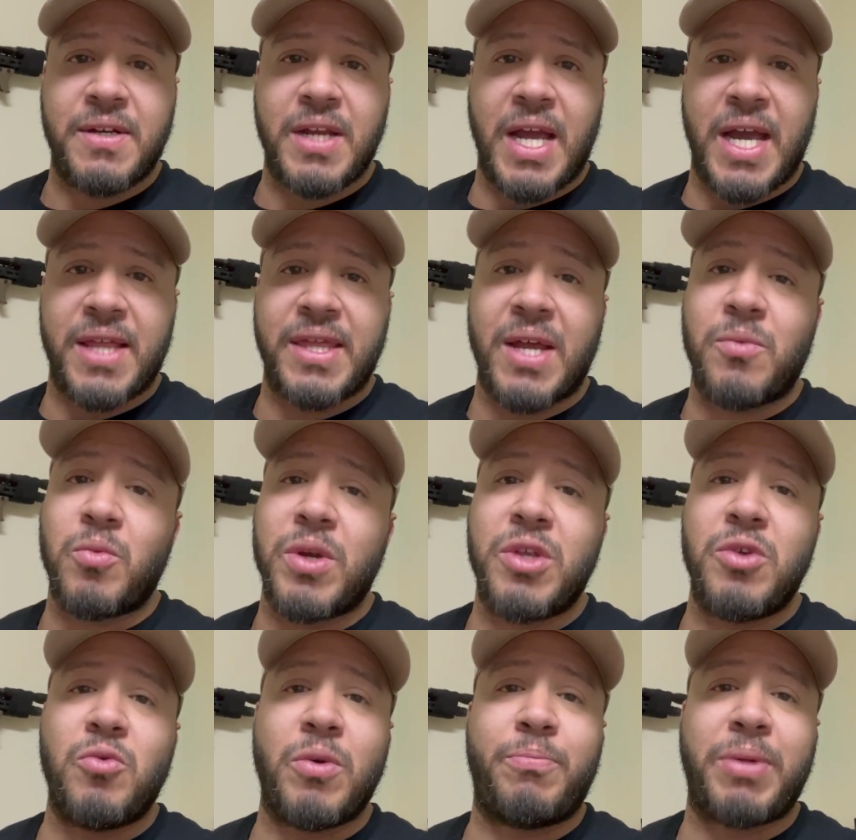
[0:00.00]
And then when
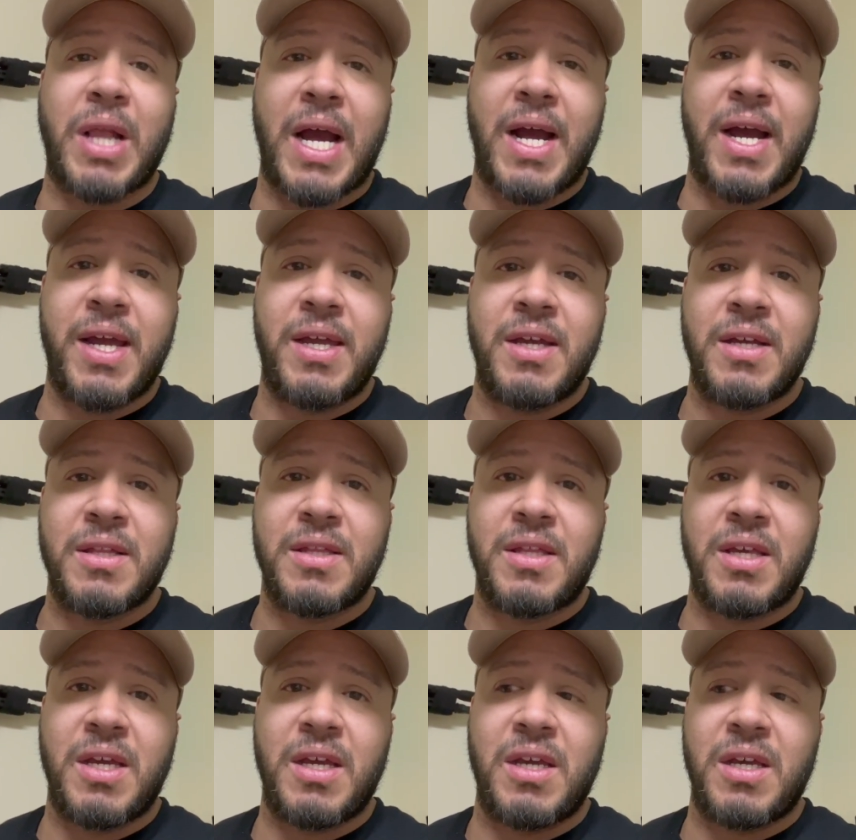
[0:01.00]
you apply
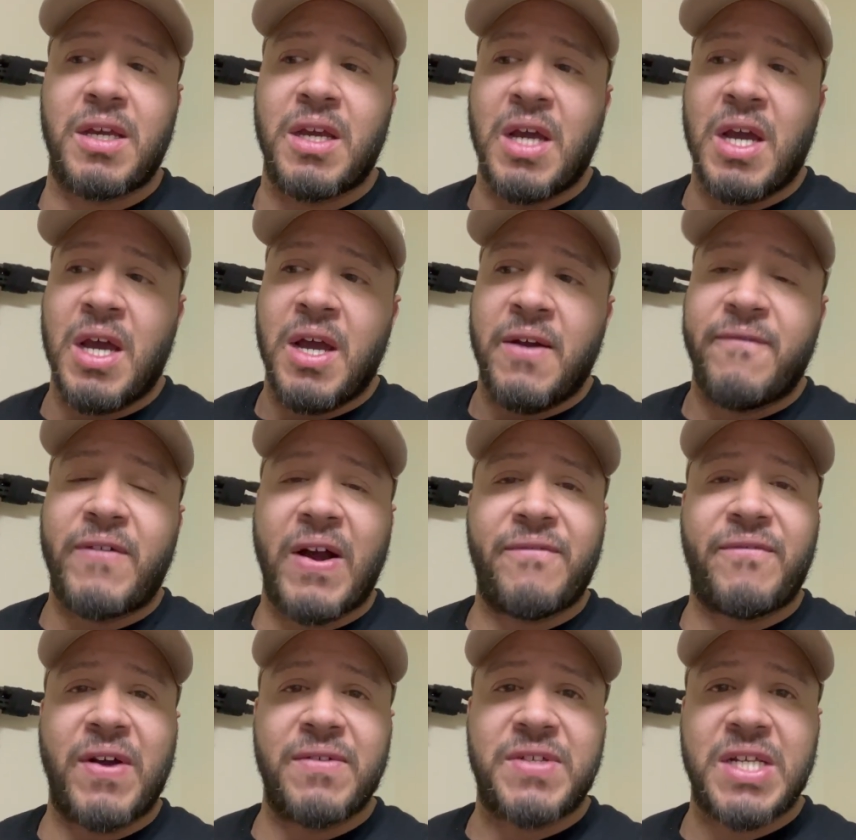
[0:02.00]
the
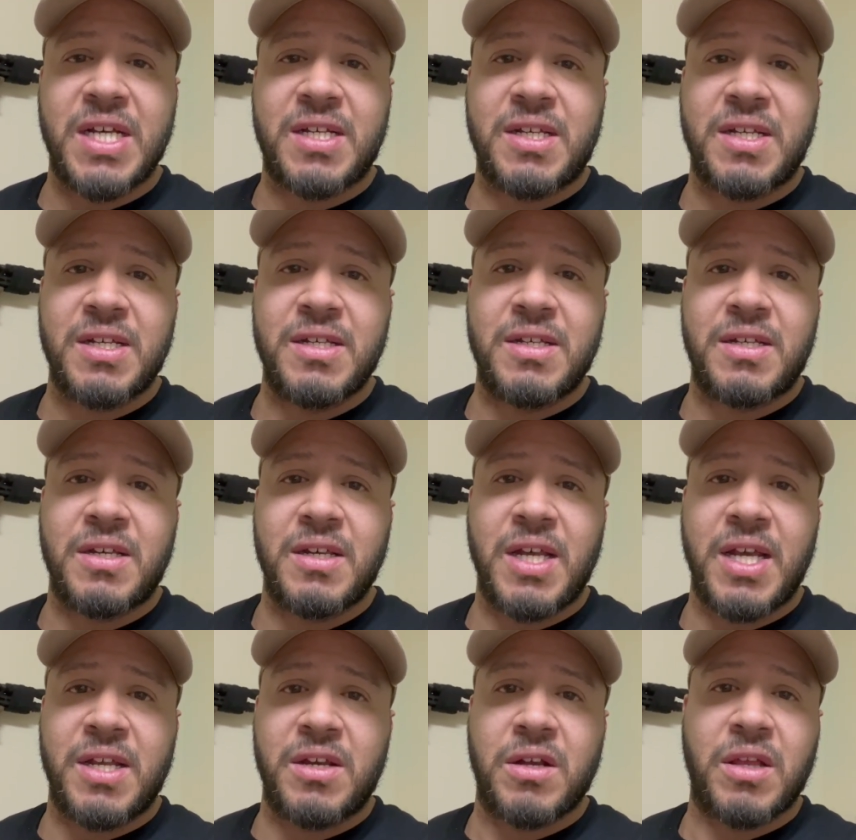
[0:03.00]
5.56s
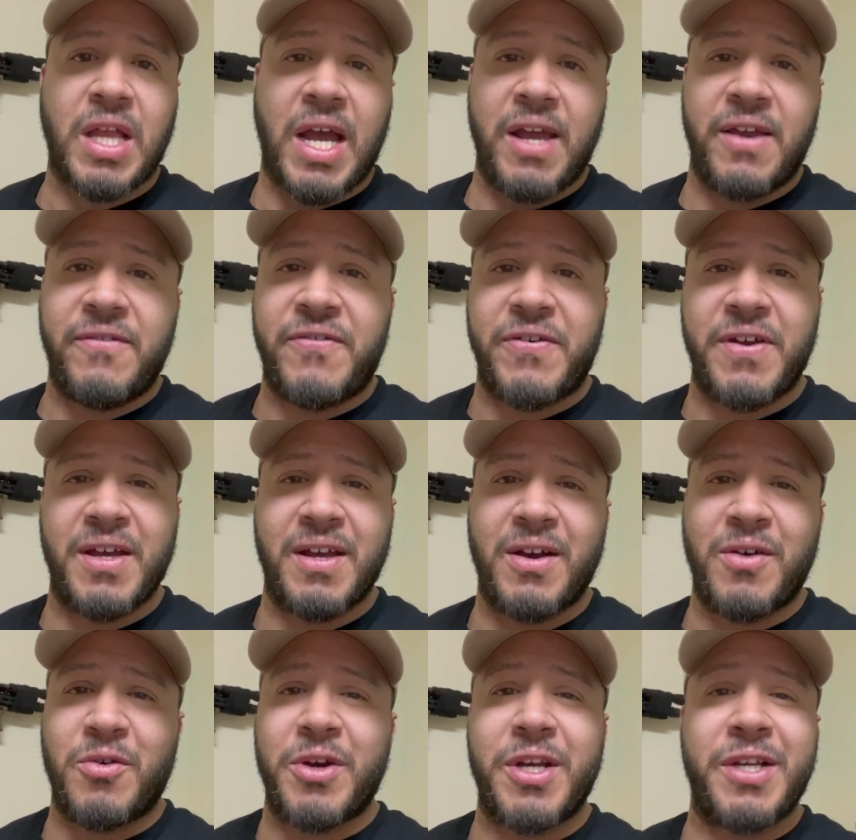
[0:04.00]
in your life
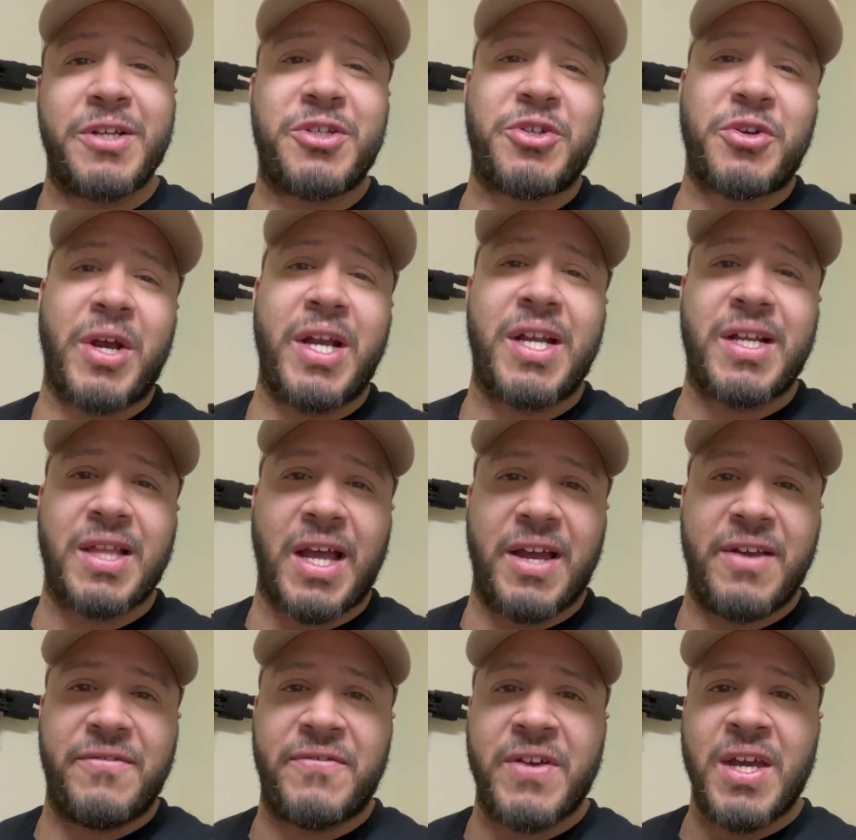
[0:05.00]
or in your training
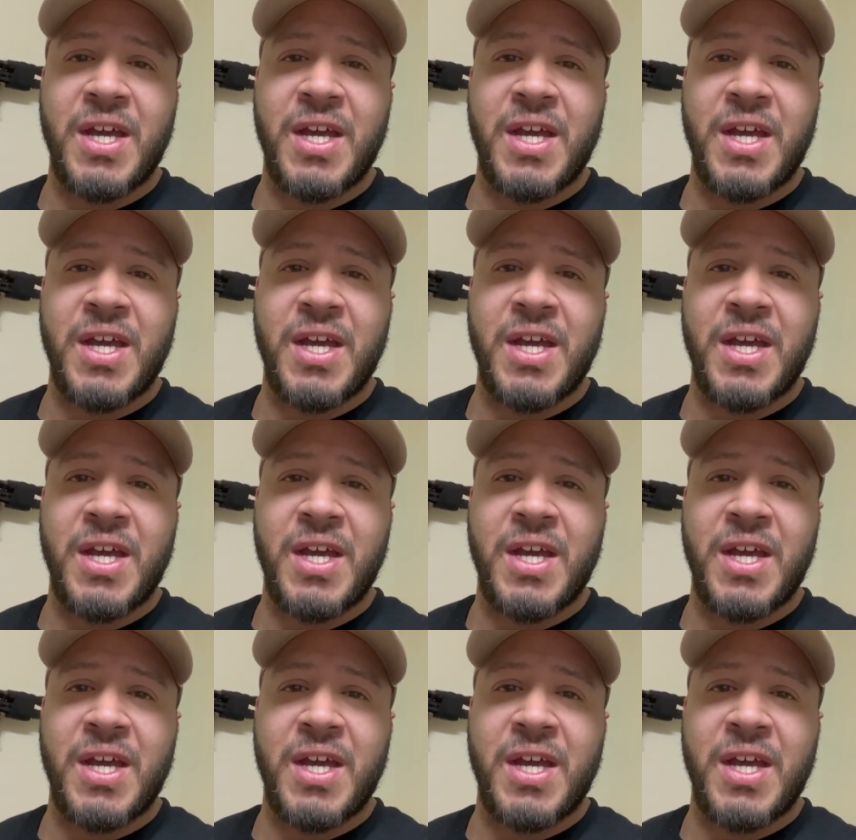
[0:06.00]
life,